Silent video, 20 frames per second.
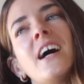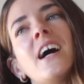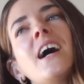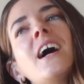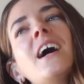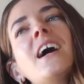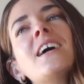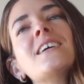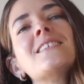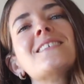
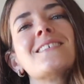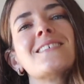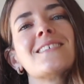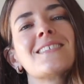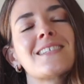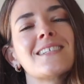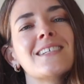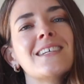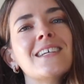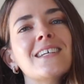I
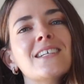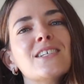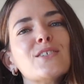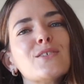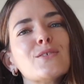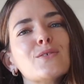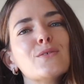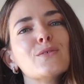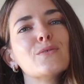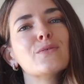just need
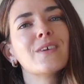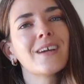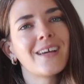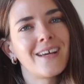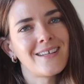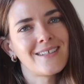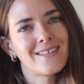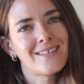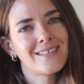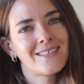to
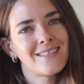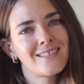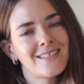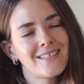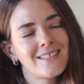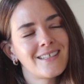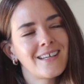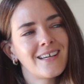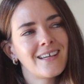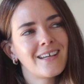rest.
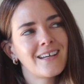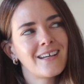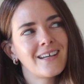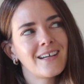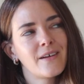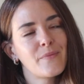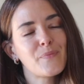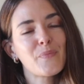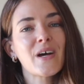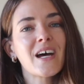
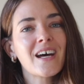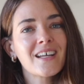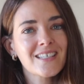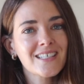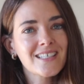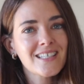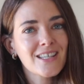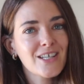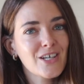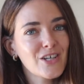
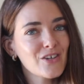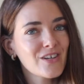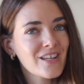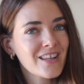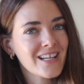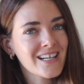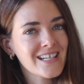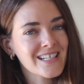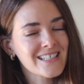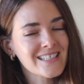But the good
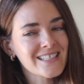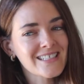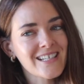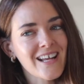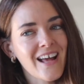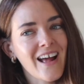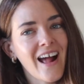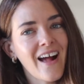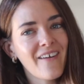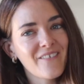thing is,
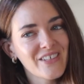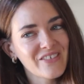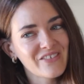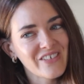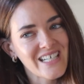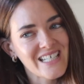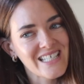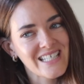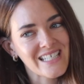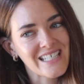having
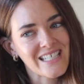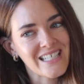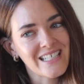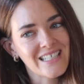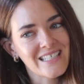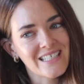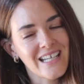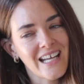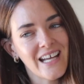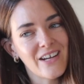
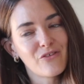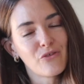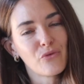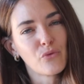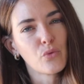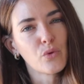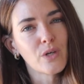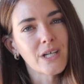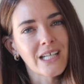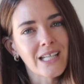rested
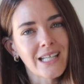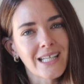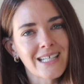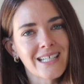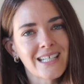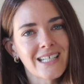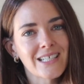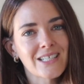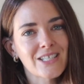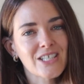and
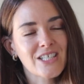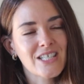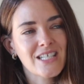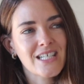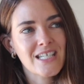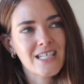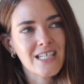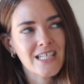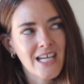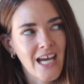really
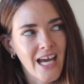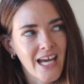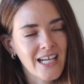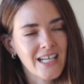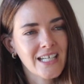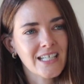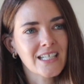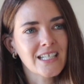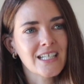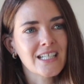
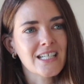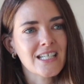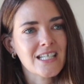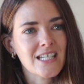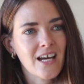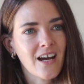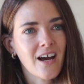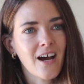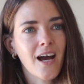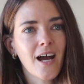taken the
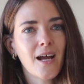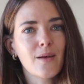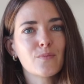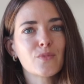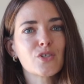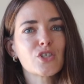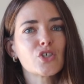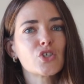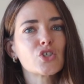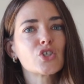time
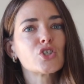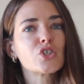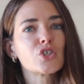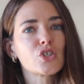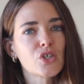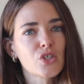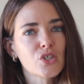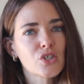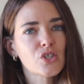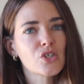to
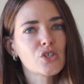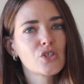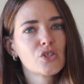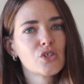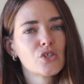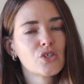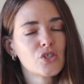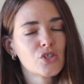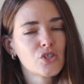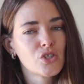just
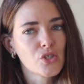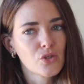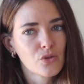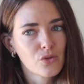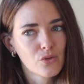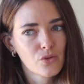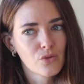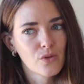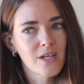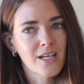
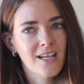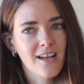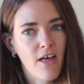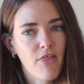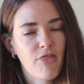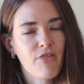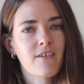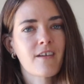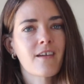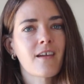do
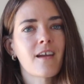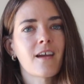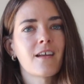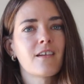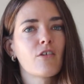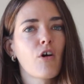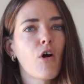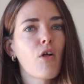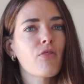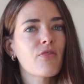nothing and
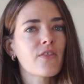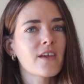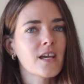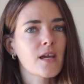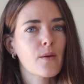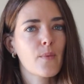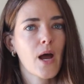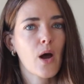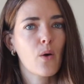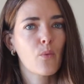not think
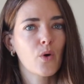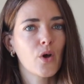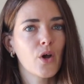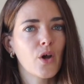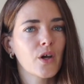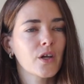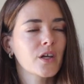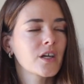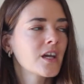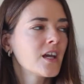about
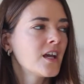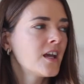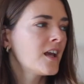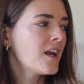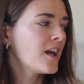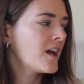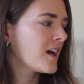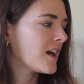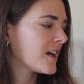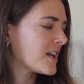work,
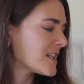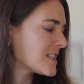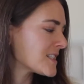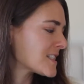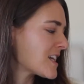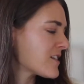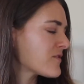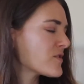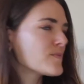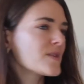it's
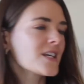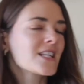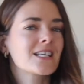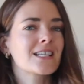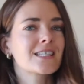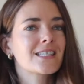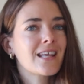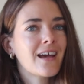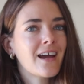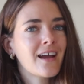given me
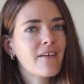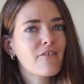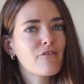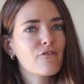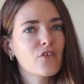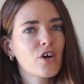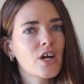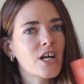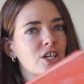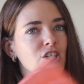this like
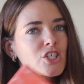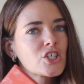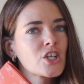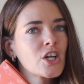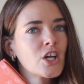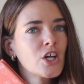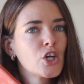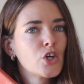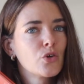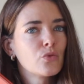fresh,
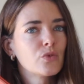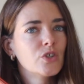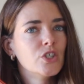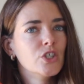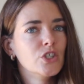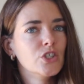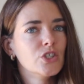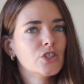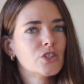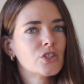
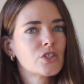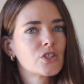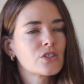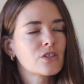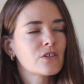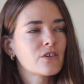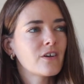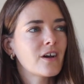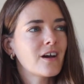renewed